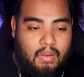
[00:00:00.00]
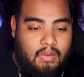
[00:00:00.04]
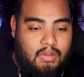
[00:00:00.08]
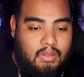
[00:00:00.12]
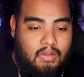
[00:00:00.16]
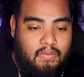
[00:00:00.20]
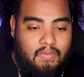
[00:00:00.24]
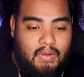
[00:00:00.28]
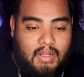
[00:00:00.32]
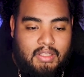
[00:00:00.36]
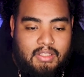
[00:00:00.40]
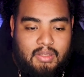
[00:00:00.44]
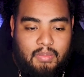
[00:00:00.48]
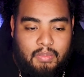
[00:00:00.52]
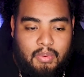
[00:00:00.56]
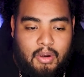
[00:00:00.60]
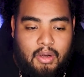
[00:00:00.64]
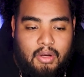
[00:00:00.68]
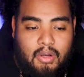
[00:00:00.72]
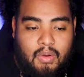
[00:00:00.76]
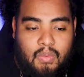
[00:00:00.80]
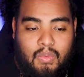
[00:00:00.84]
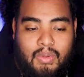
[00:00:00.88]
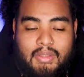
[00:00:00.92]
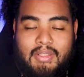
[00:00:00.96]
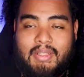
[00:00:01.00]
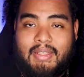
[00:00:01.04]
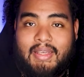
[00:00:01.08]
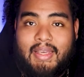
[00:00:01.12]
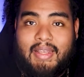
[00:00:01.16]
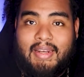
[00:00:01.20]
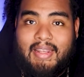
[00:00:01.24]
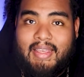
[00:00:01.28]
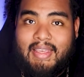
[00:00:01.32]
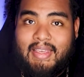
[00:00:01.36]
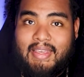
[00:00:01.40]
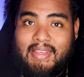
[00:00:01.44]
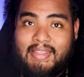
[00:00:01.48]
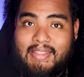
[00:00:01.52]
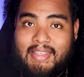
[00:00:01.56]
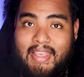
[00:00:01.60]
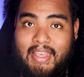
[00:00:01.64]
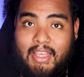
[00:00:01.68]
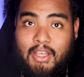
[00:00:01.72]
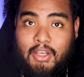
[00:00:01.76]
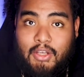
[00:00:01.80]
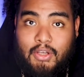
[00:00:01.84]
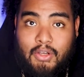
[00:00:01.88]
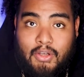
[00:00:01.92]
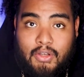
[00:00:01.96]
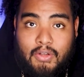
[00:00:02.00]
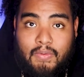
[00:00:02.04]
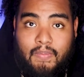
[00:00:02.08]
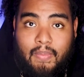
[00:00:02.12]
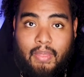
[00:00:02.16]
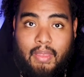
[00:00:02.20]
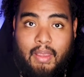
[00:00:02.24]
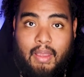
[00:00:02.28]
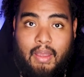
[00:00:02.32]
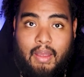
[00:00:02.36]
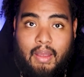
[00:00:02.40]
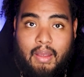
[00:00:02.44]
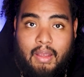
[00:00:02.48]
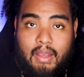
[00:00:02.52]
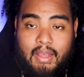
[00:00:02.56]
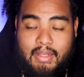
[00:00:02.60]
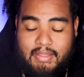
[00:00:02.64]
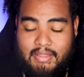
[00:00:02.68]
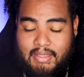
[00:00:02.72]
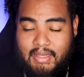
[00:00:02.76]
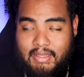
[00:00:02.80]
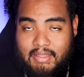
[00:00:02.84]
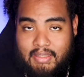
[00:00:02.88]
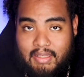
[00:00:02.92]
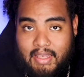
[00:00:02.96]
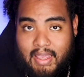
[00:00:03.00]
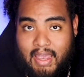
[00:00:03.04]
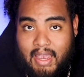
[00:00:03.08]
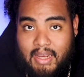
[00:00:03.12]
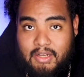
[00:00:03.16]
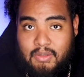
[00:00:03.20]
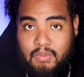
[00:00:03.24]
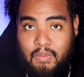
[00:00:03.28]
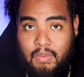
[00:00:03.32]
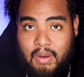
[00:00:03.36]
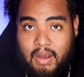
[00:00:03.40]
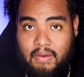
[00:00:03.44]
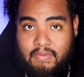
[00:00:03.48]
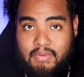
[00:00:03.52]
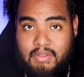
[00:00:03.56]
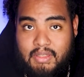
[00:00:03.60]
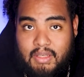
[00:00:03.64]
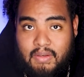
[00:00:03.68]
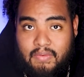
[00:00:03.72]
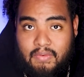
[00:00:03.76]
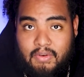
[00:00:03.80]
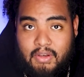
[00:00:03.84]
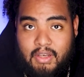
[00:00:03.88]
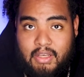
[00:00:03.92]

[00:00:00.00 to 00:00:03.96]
Devante Parker, once again, he is a good contested catch wide receiver.